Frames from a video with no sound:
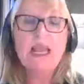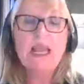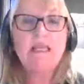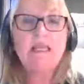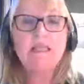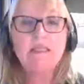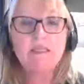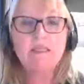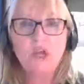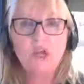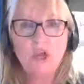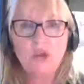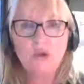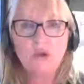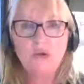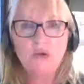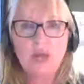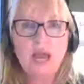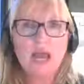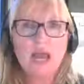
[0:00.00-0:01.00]
is
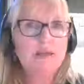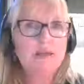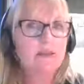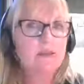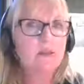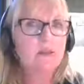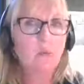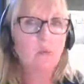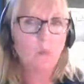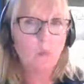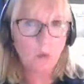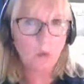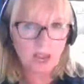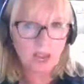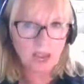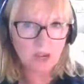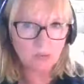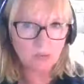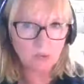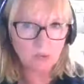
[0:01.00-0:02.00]
known as the
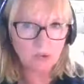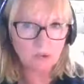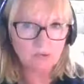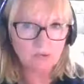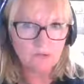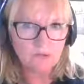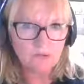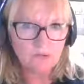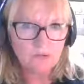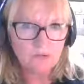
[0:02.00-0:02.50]
werewolf?